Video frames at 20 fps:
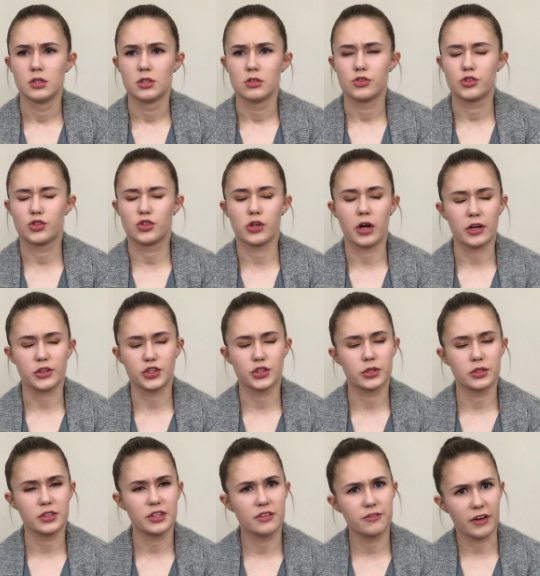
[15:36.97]

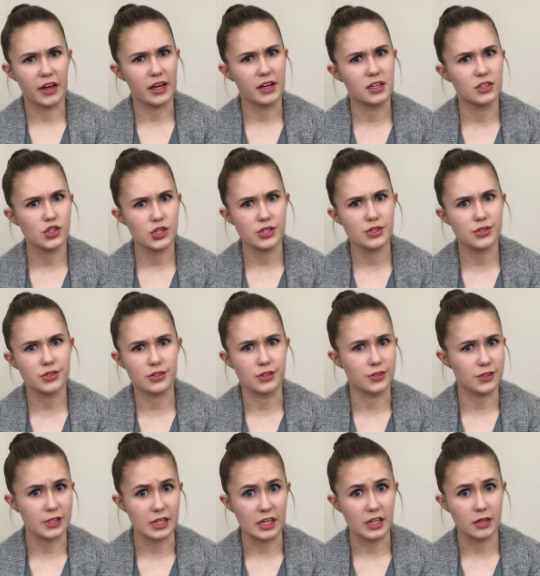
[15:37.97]
structural advantages to
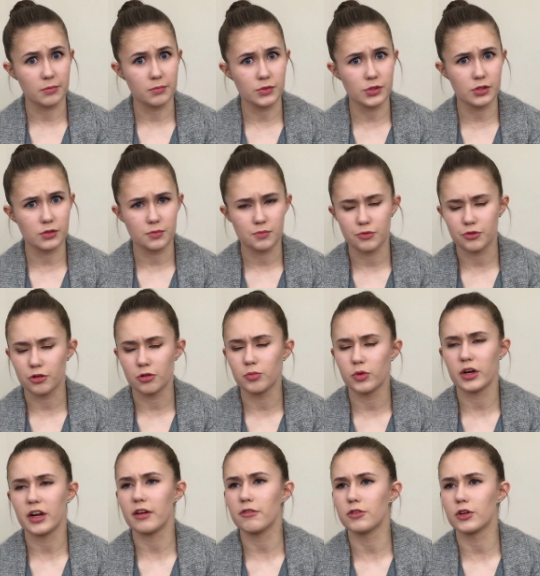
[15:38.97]
seams from
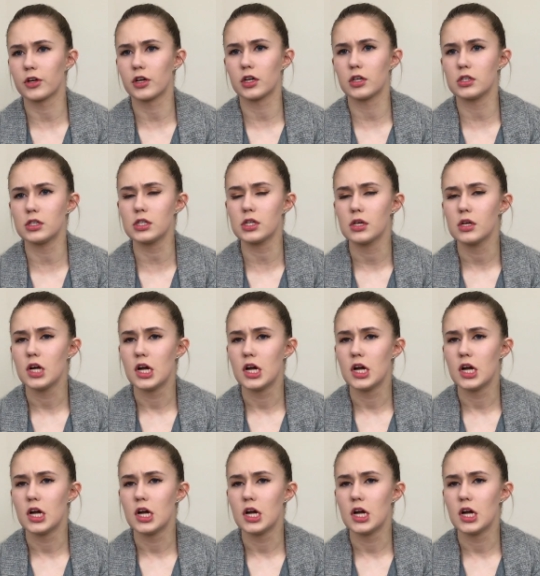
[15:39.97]
what I've learned.